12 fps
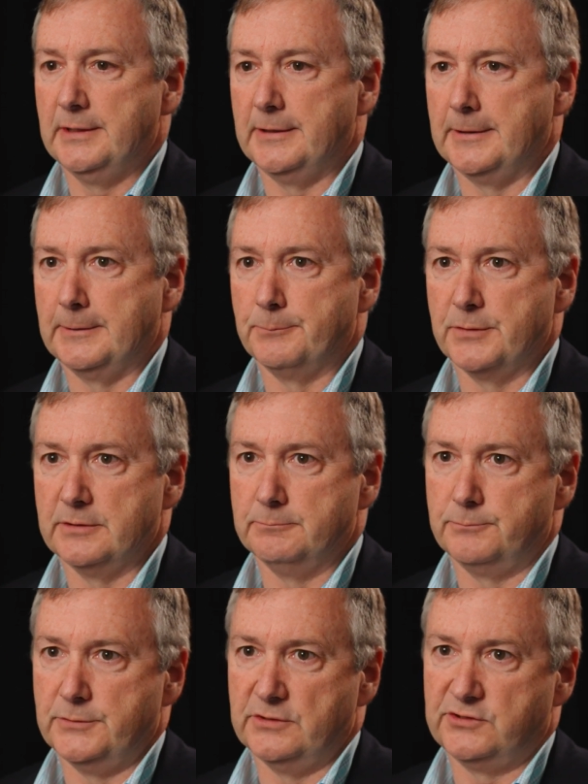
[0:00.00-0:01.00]
The
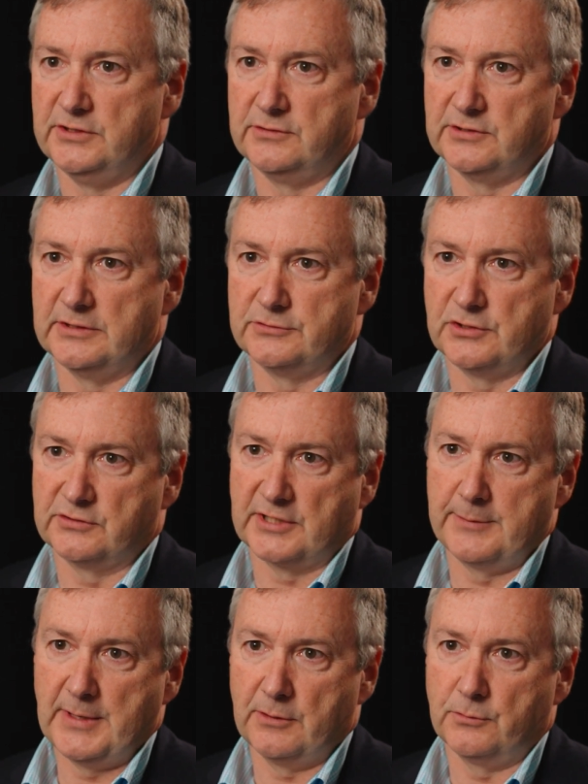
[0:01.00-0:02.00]
CISA just
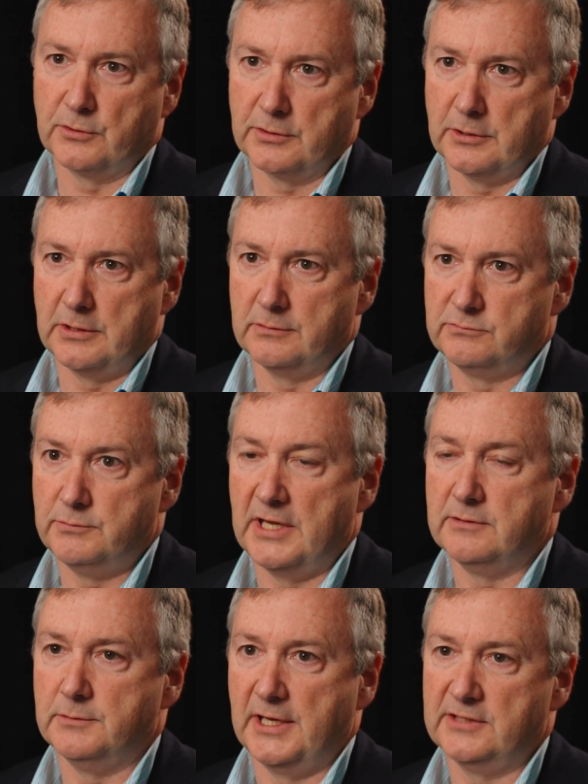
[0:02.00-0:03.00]
came out, or
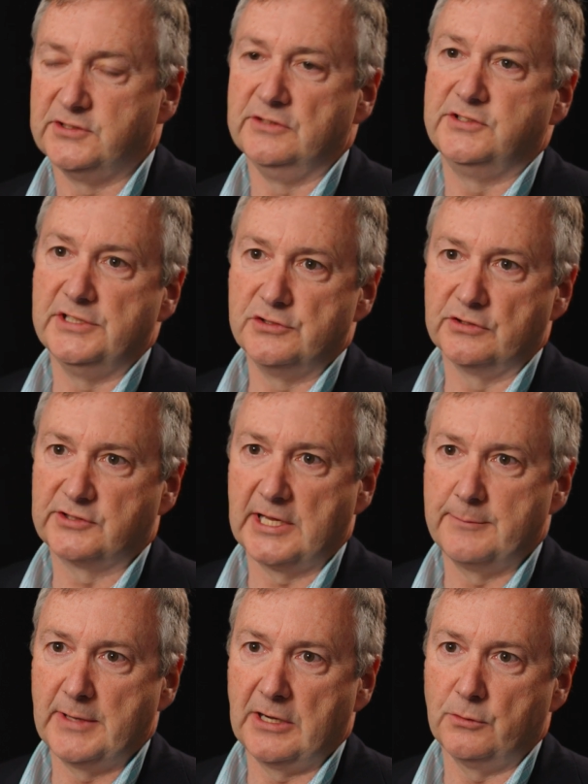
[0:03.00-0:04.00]
SEC just
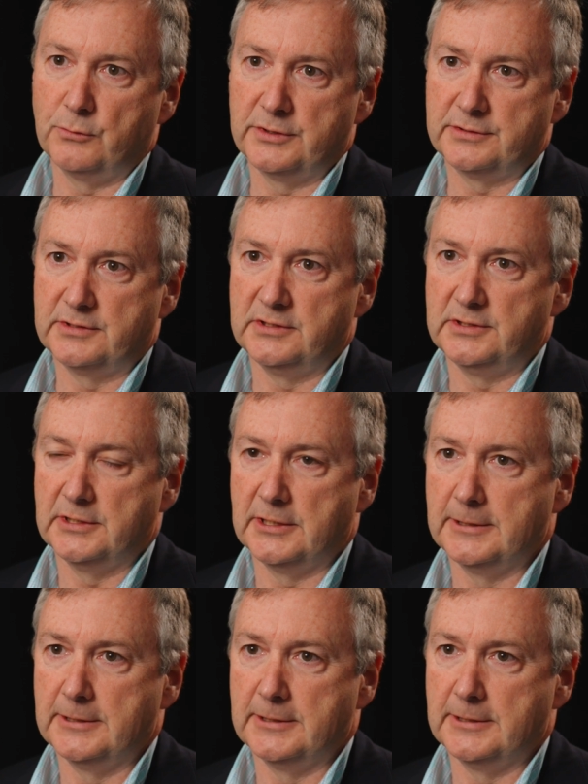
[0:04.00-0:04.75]
came out with the